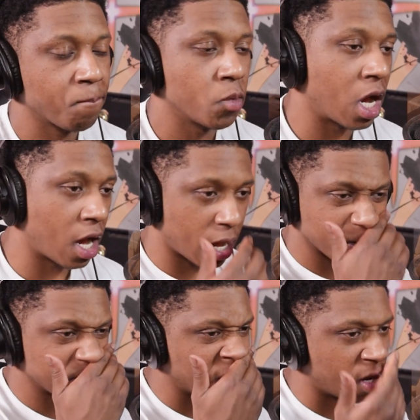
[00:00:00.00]

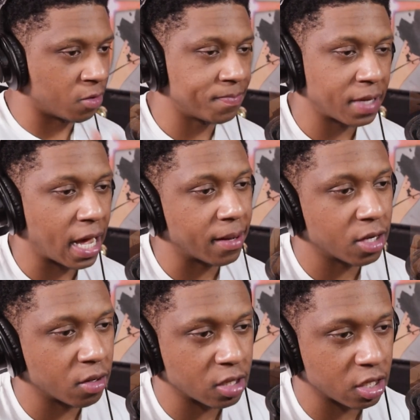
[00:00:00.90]
No, I
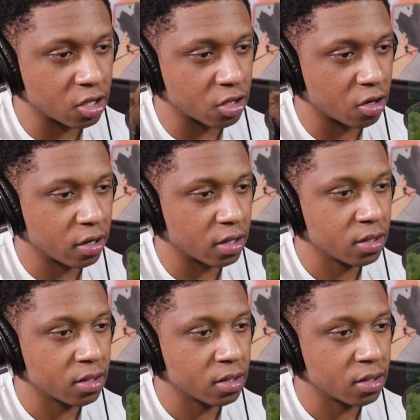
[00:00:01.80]
don't think she's all right.